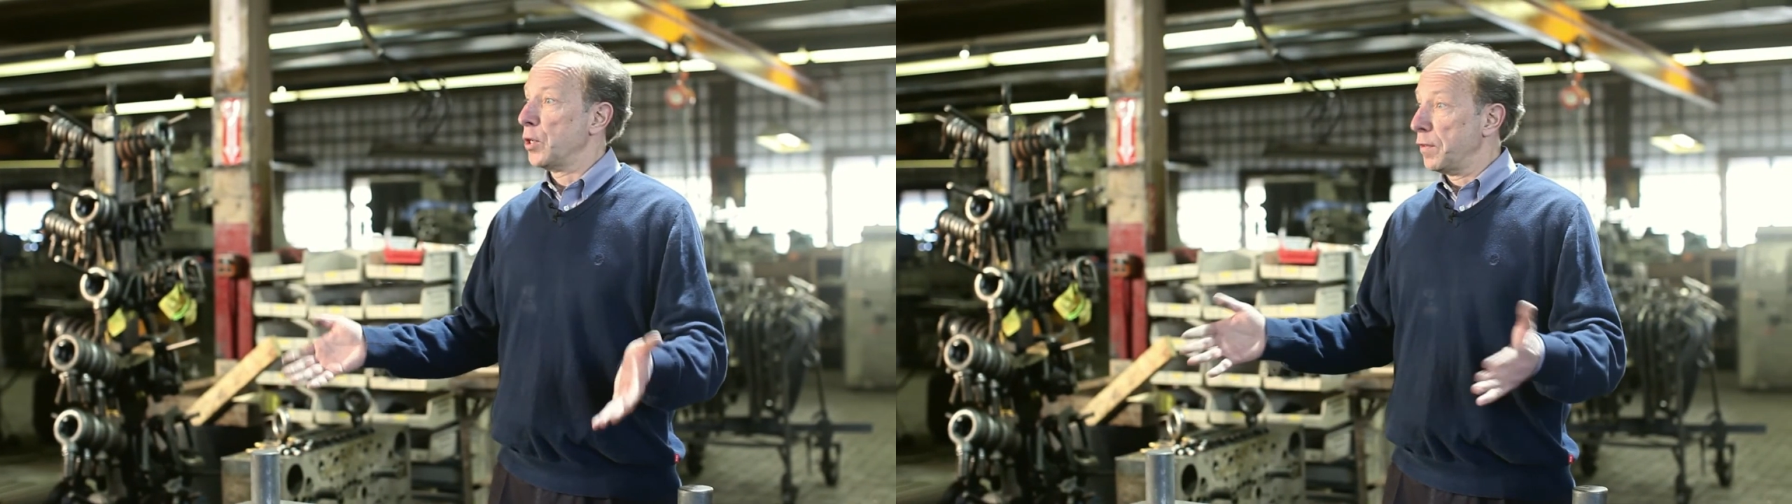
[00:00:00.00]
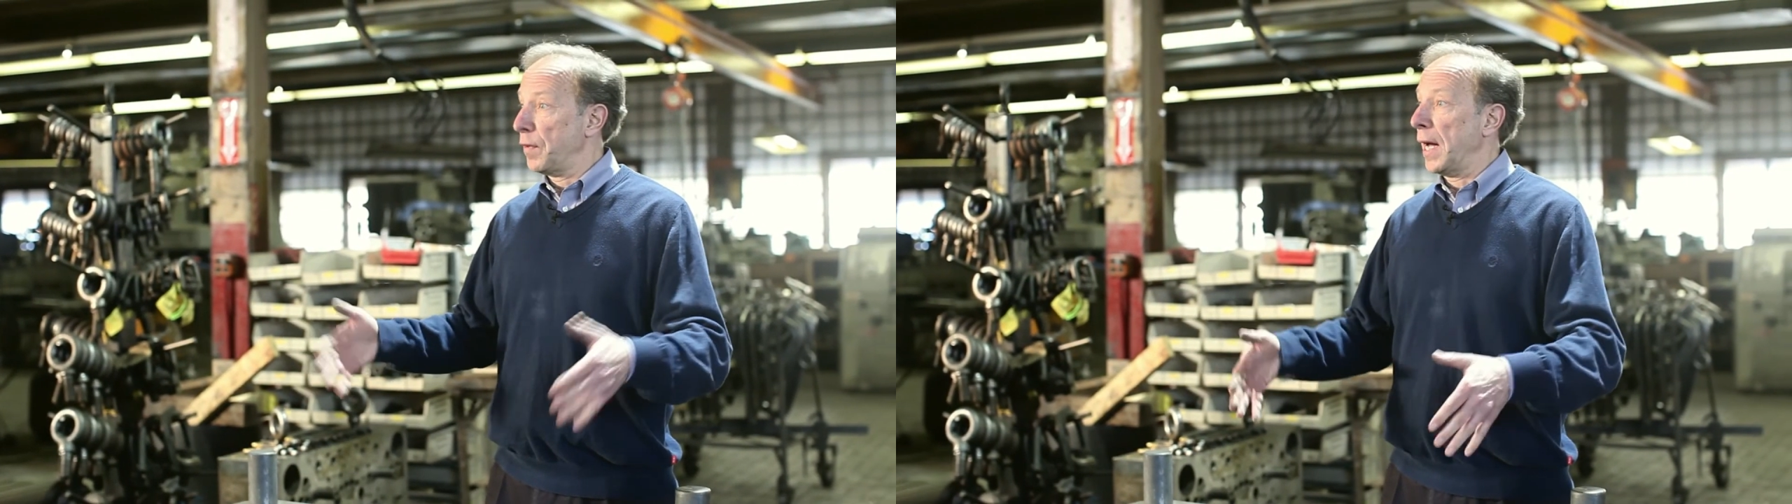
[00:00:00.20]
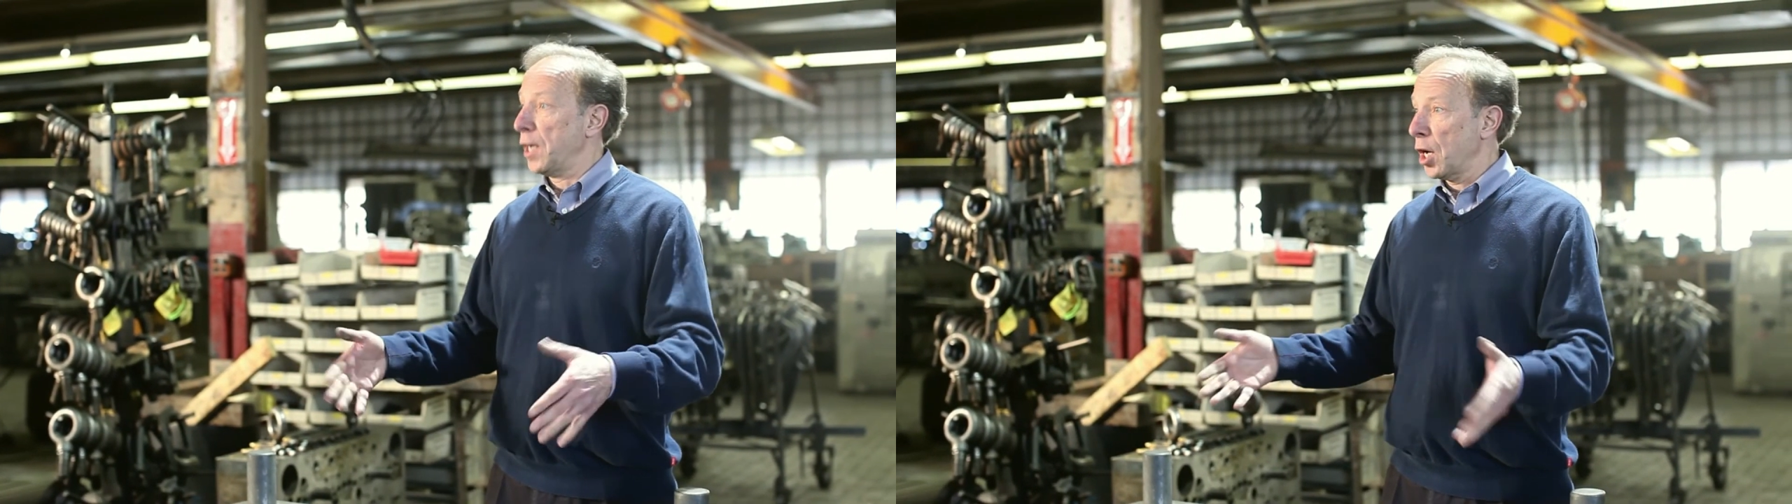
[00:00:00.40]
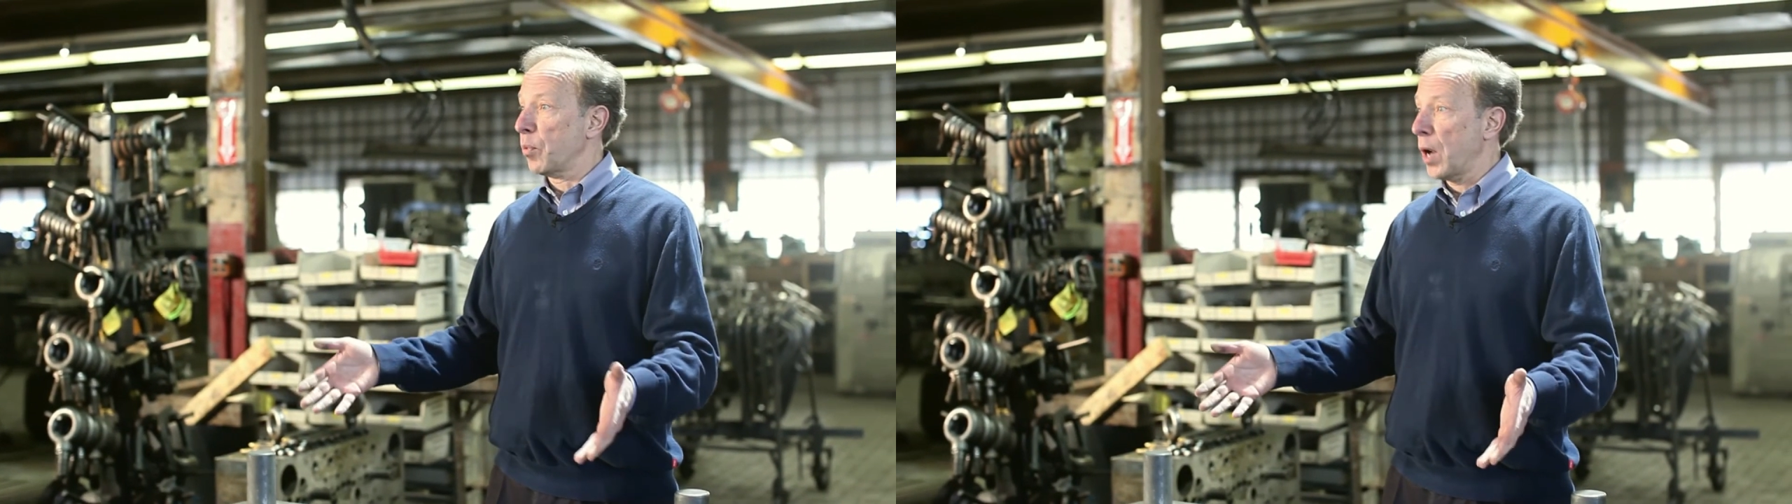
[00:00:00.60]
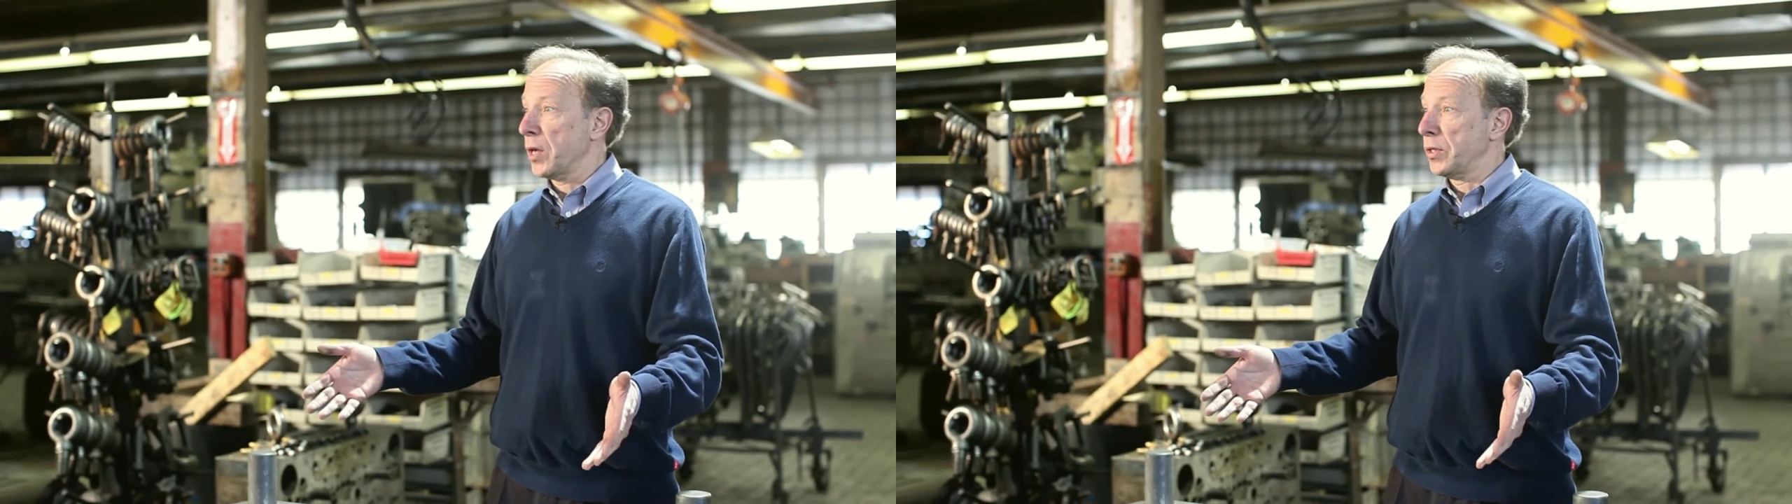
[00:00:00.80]
define our
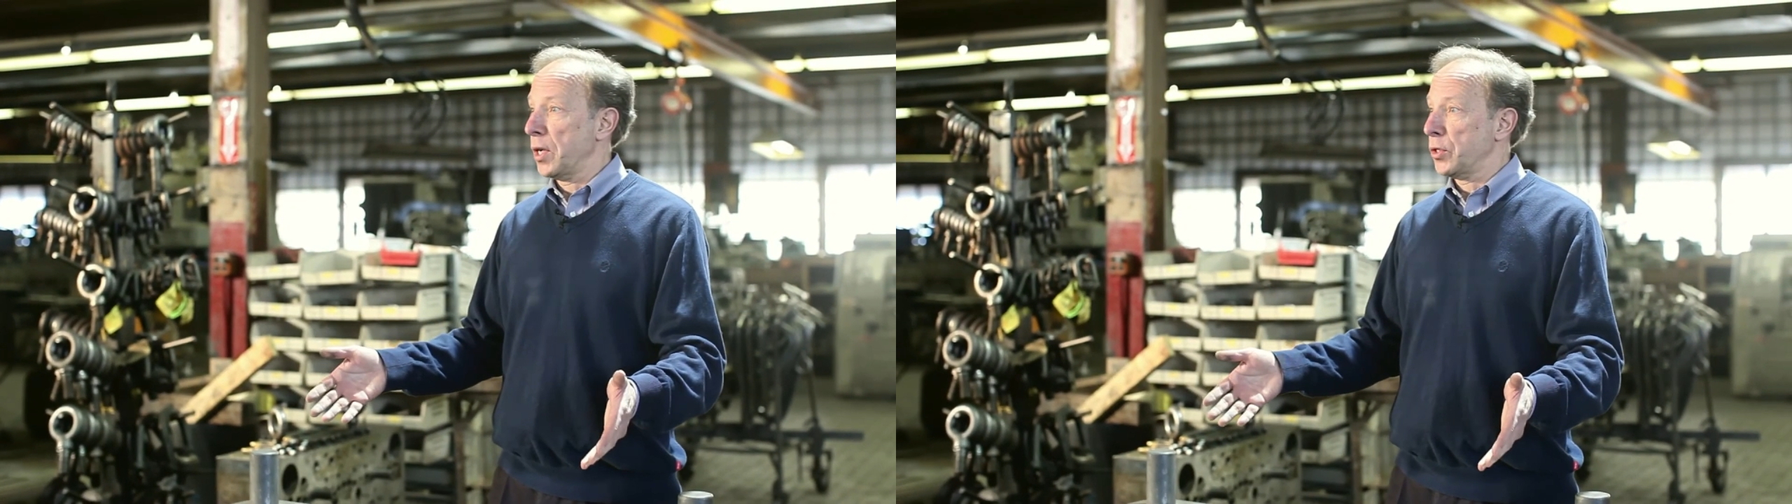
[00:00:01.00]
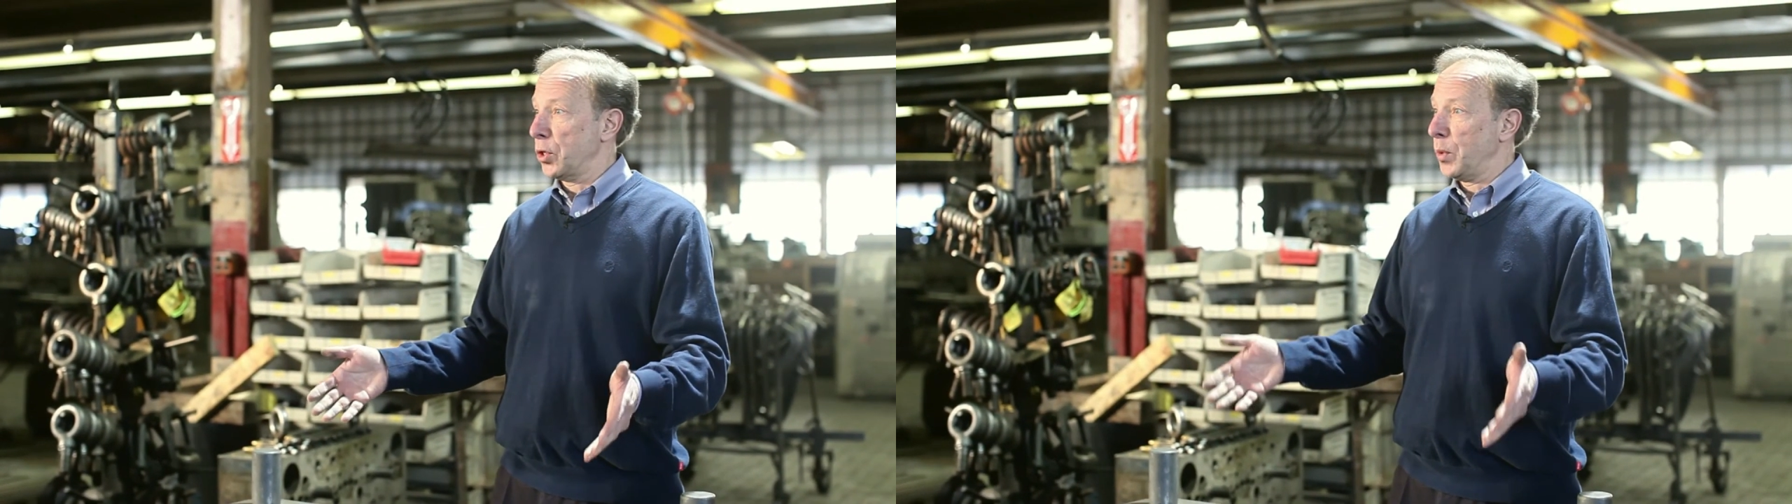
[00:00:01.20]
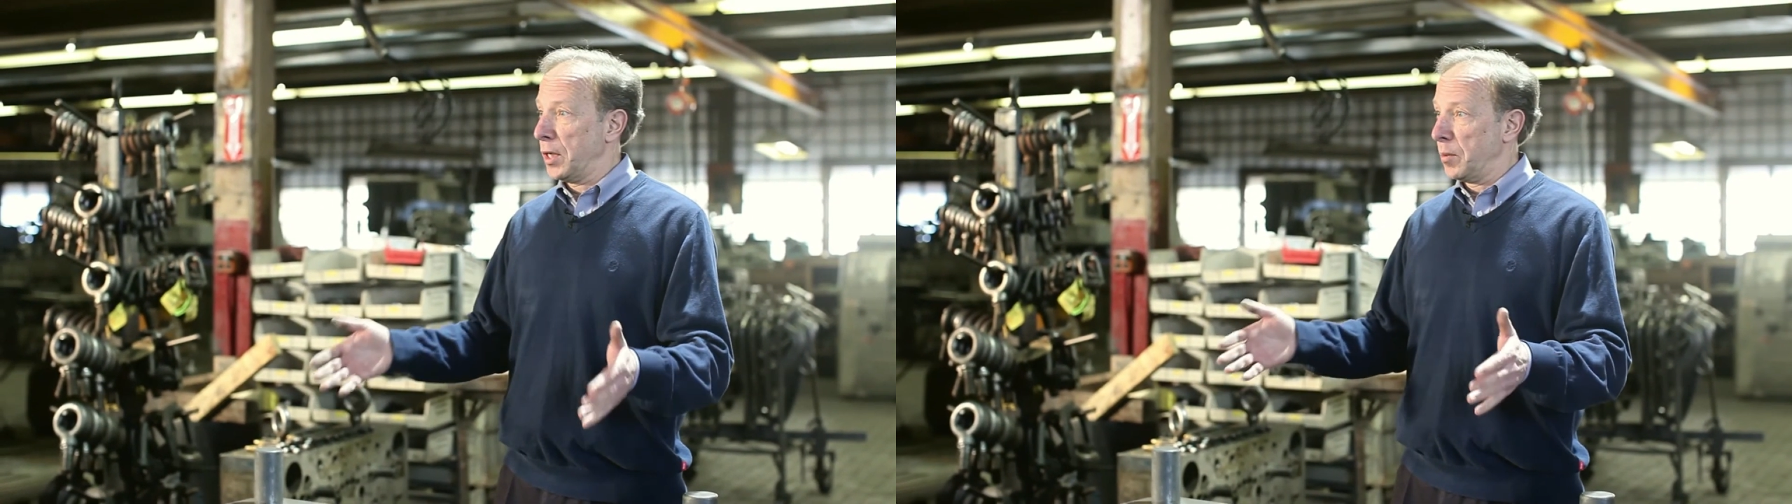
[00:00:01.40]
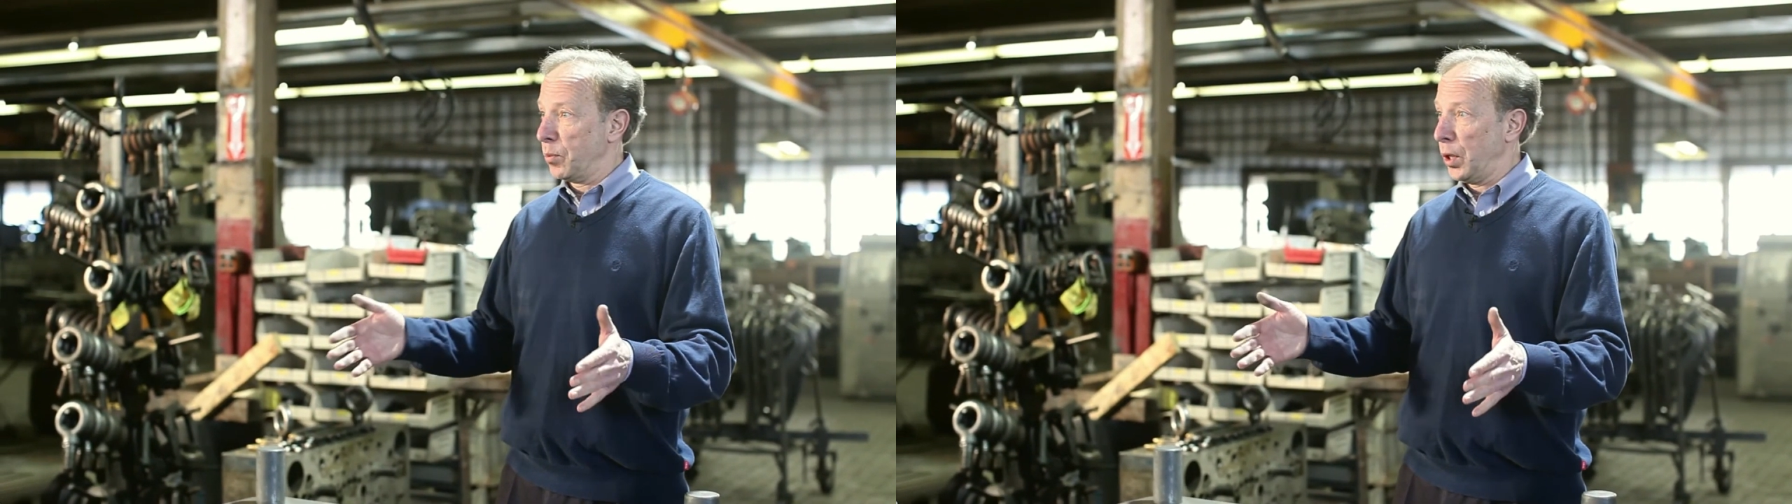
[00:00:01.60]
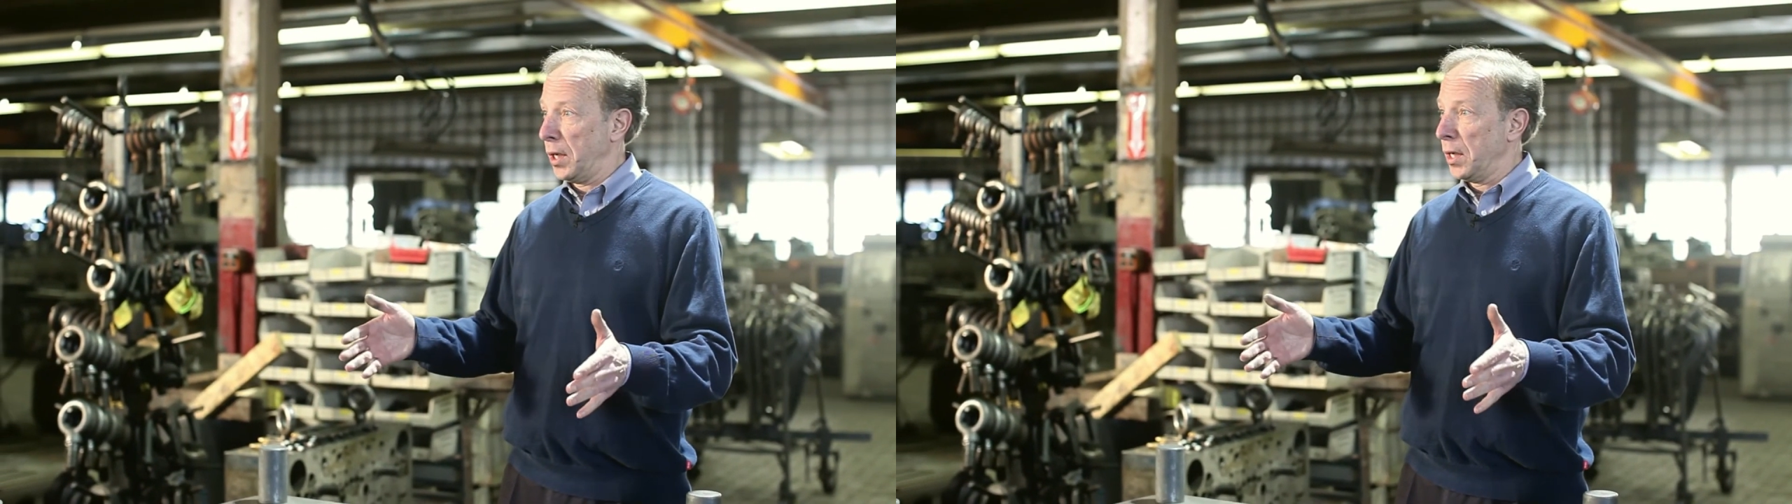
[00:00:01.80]
process so we can
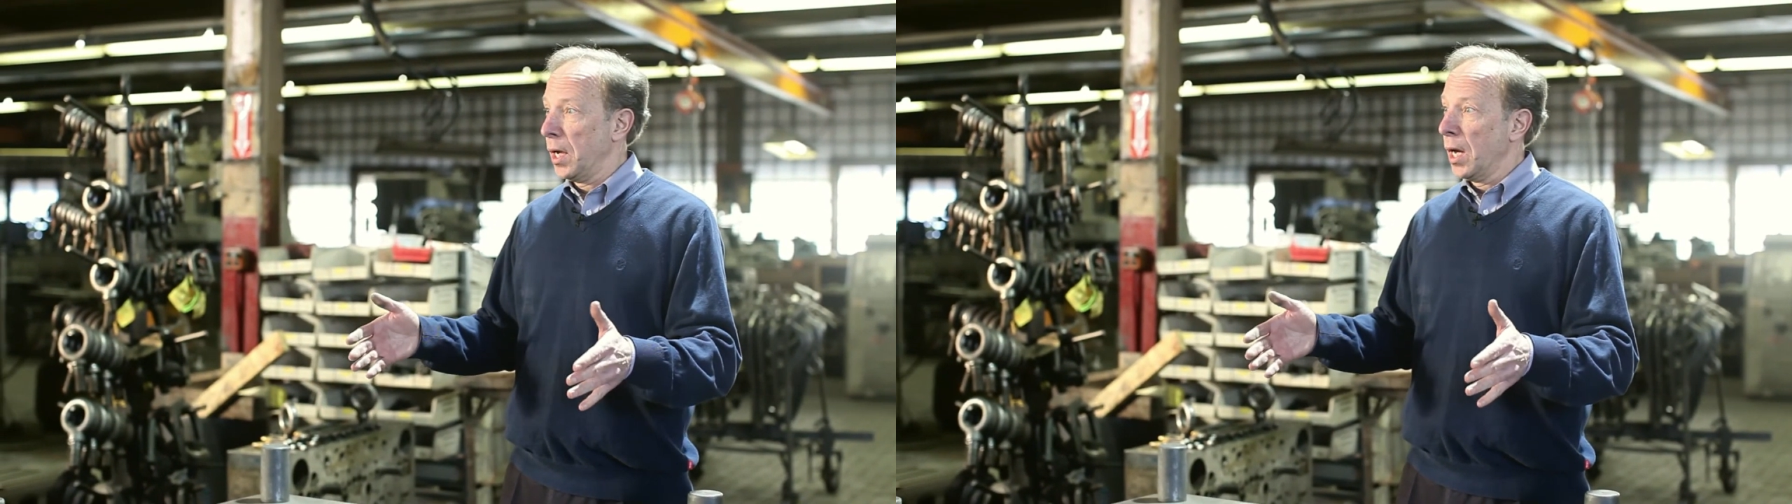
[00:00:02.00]
bring